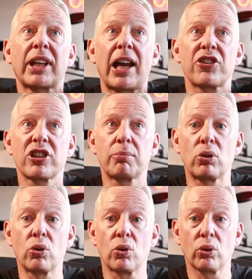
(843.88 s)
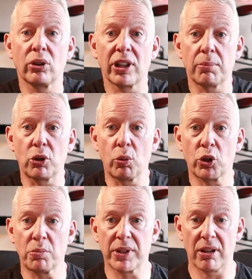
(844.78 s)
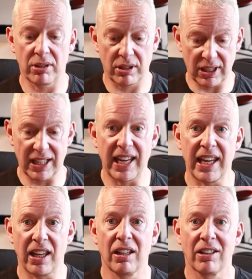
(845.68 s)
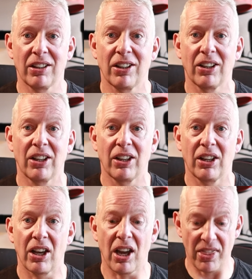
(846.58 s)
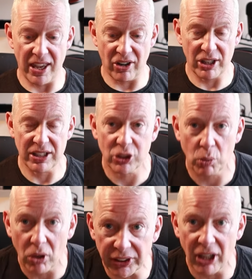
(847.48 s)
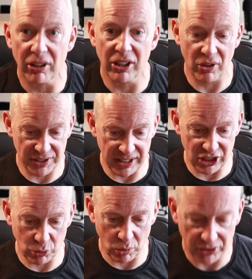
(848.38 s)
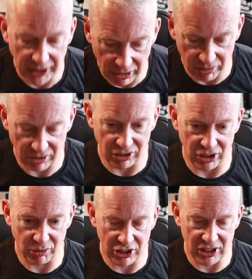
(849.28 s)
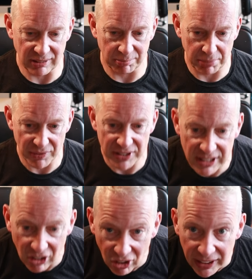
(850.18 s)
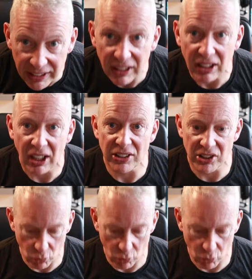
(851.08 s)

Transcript: catch the ball, the ball would come down to here, and then I'd squat down. And obviously, the squat down, you actually pivot slightly, and